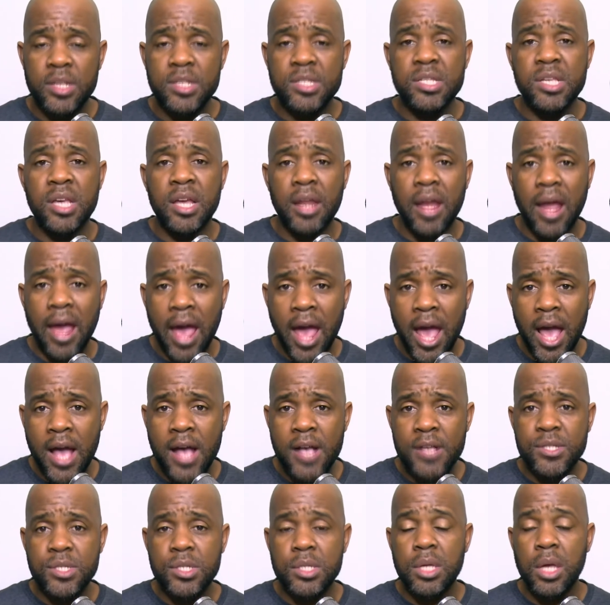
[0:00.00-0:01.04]
He said,
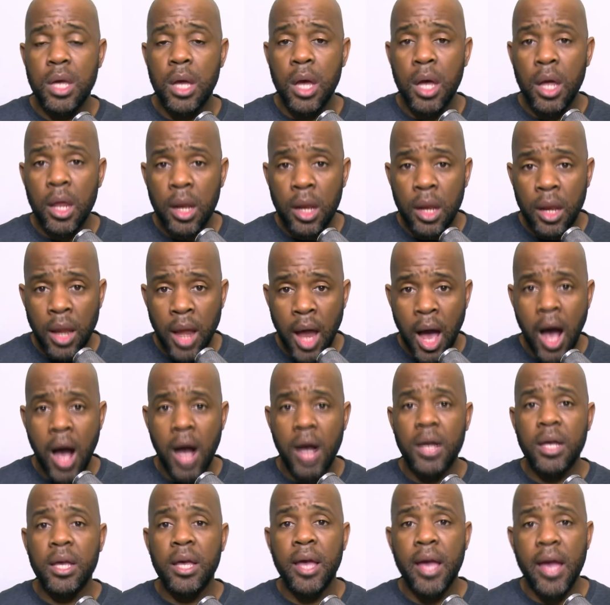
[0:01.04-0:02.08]
ask,
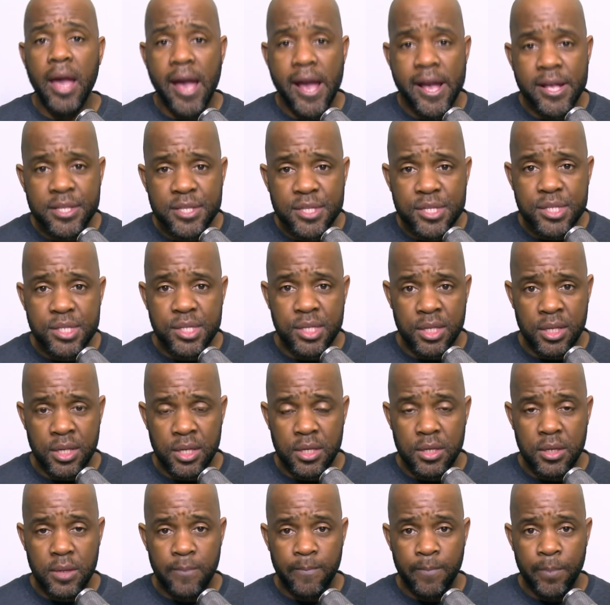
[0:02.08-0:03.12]
knock, and
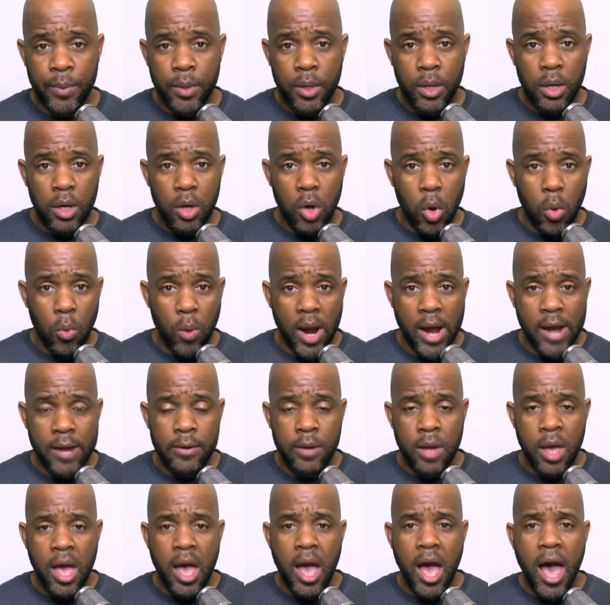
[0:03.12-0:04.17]
seek. All right.